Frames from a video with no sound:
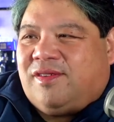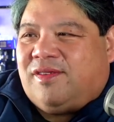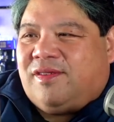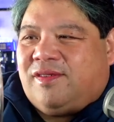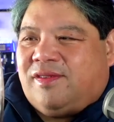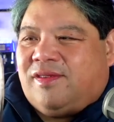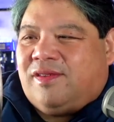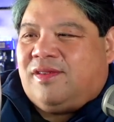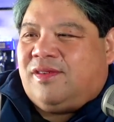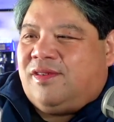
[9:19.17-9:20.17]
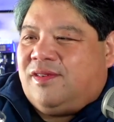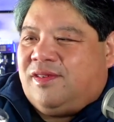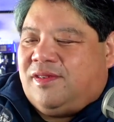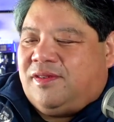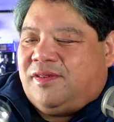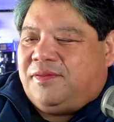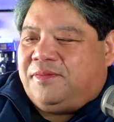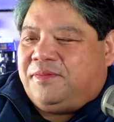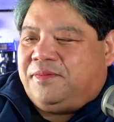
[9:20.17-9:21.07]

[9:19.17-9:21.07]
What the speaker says: (silence)